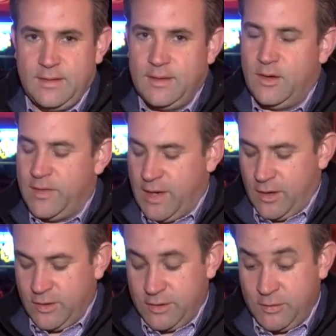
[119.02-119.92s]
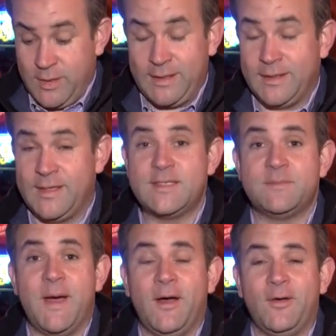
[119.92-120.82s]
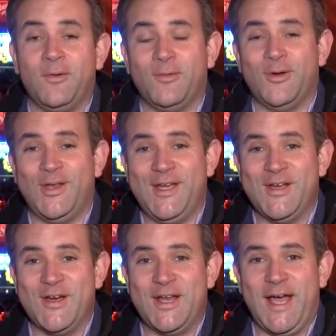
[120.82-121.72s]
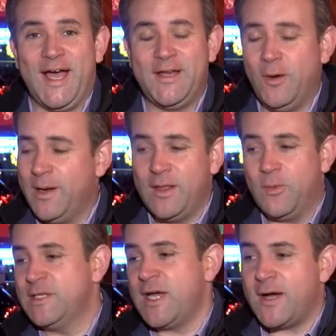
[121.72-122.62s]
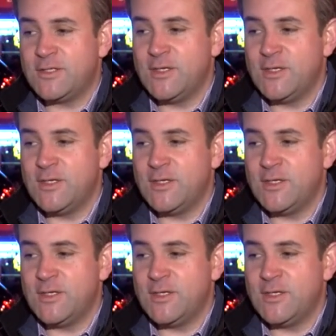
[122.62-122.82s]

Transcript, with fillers: Oh, they are good and great, and these smell really good. Uh, nobody that we talked